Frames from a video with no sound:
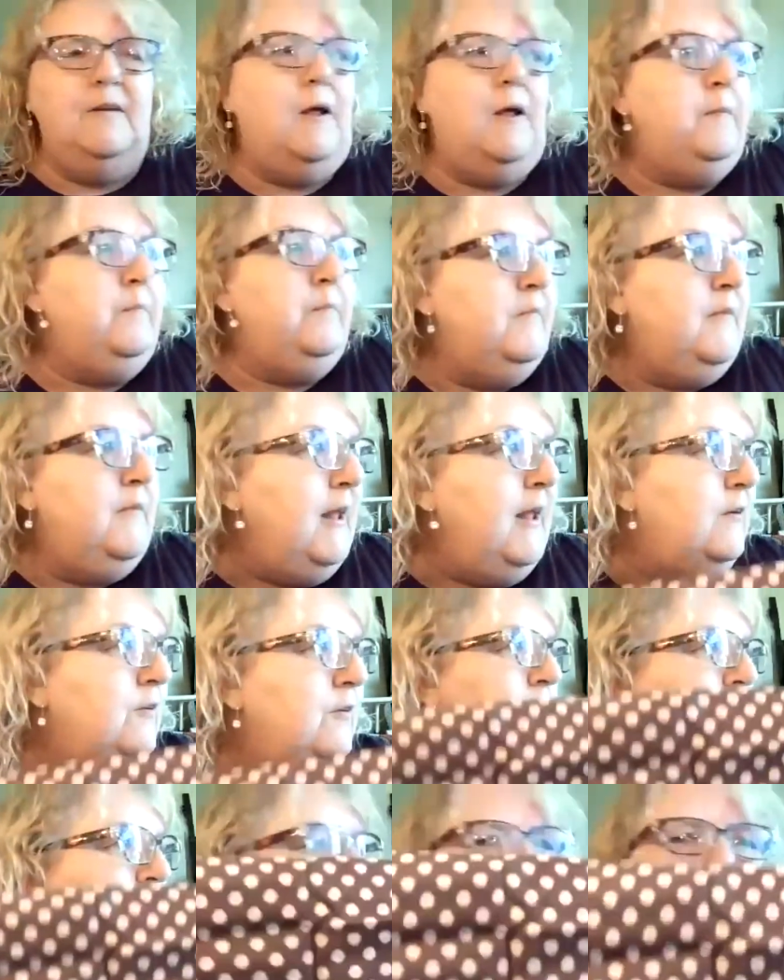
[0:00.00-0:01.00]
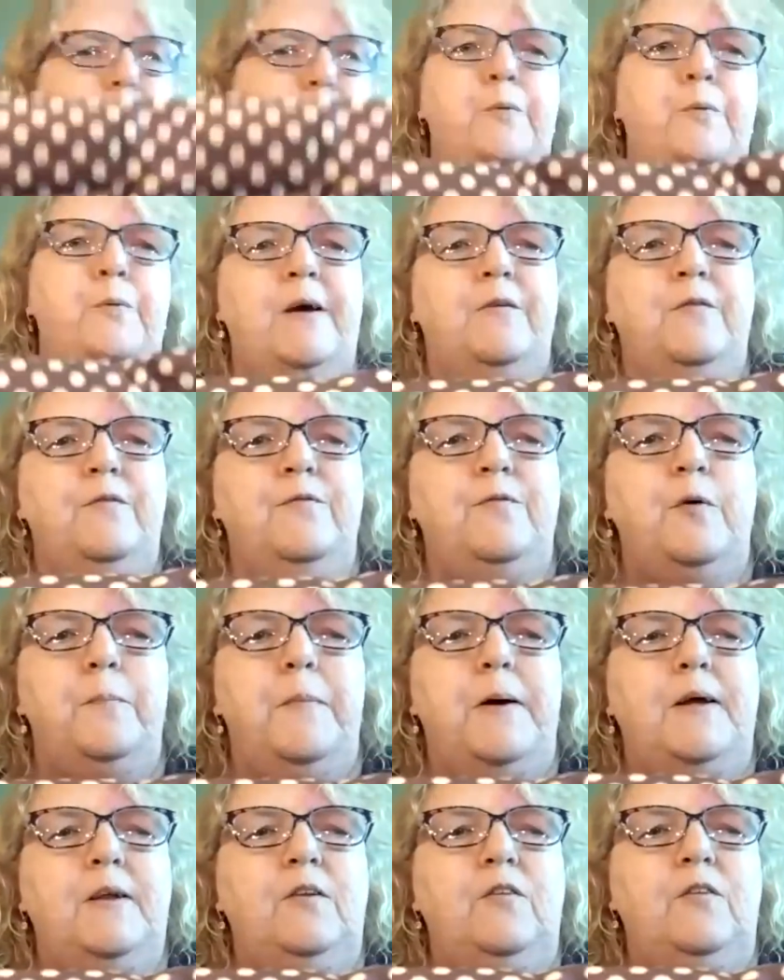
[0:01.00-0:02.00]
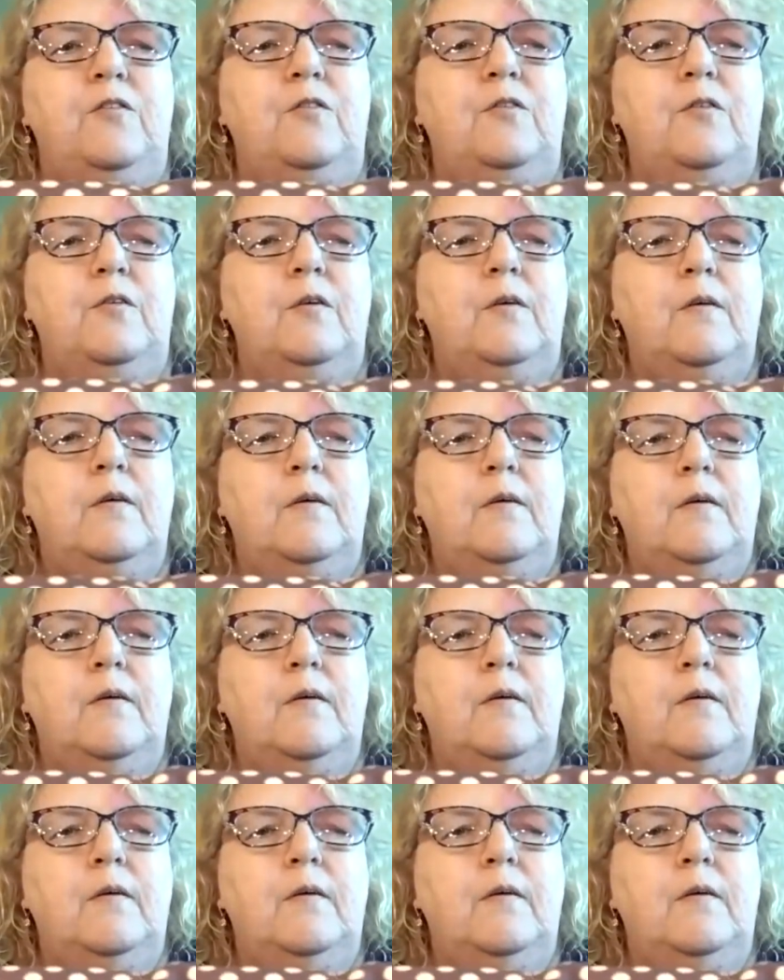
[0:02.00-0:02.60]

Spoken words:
I don't use brown for much.